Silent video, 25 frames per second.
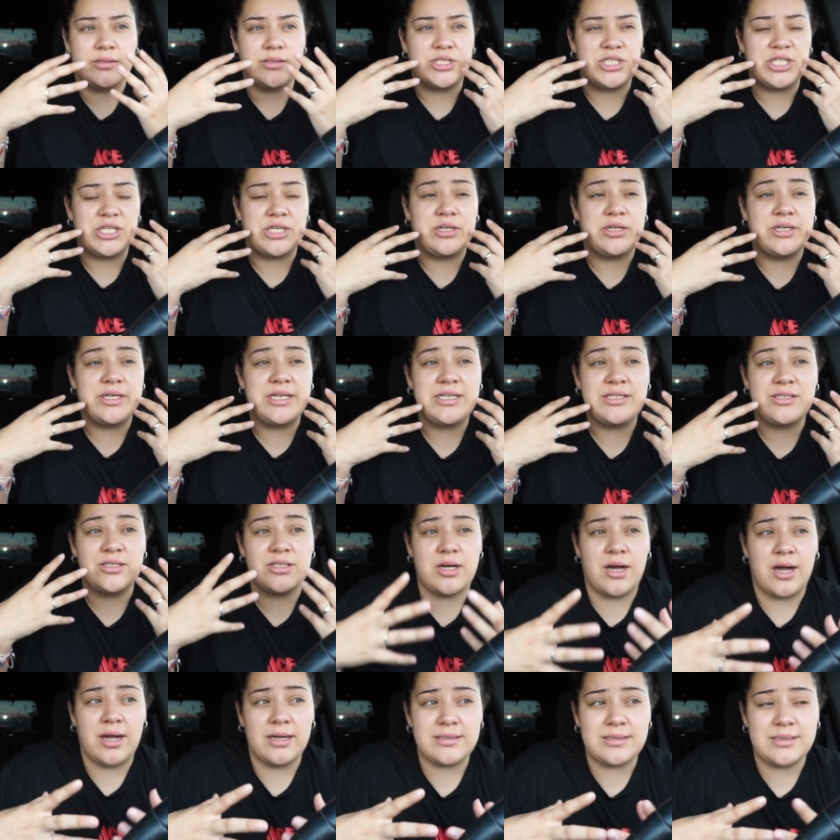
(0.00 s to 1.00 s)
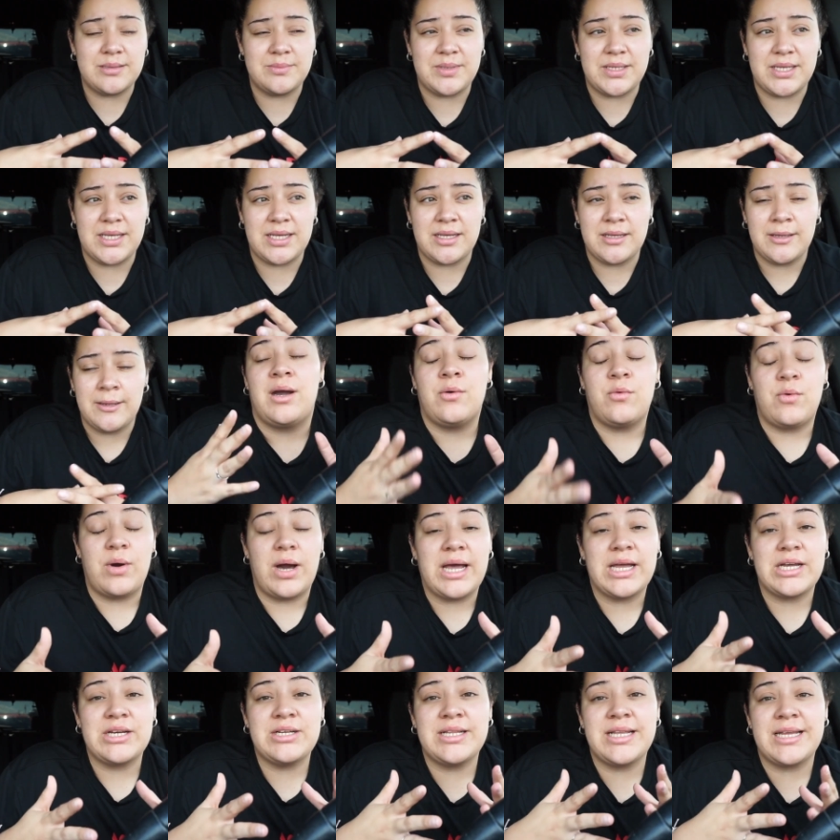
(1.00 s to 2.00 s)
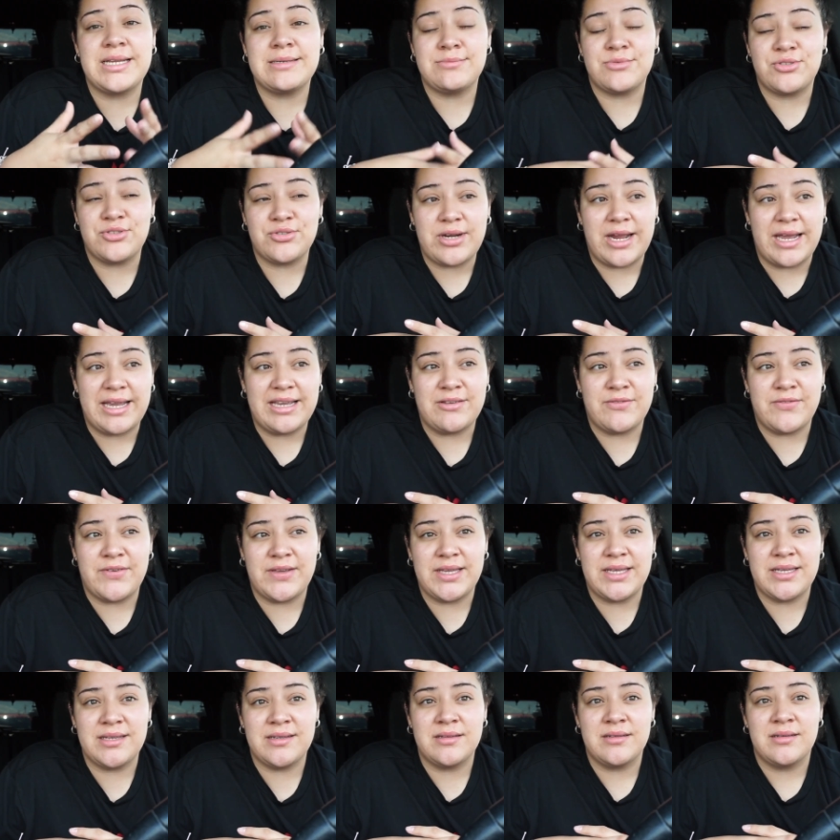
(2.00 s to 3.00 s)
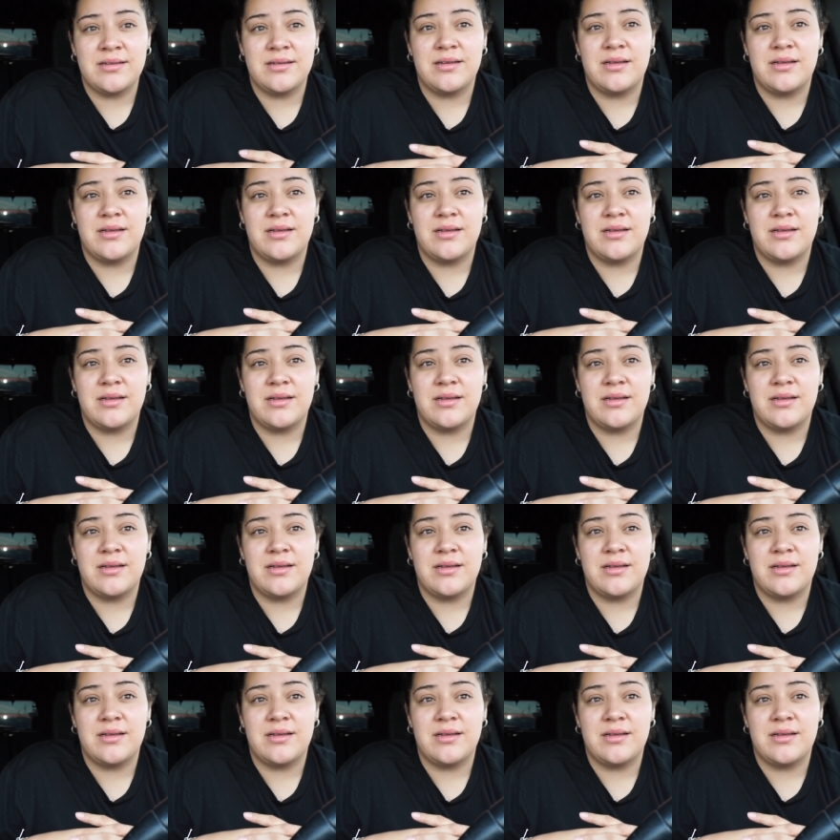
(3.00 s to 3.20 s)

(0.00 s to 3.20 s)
She couldn't talk to me. While I'm driving,